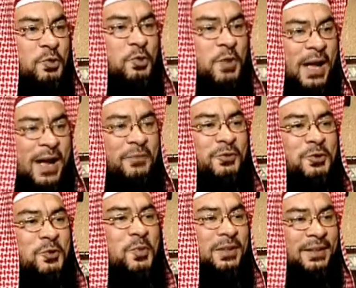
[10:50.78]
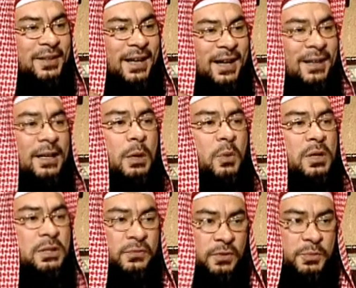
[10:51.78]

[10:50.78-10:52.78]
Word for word: you have to know what Allah wants from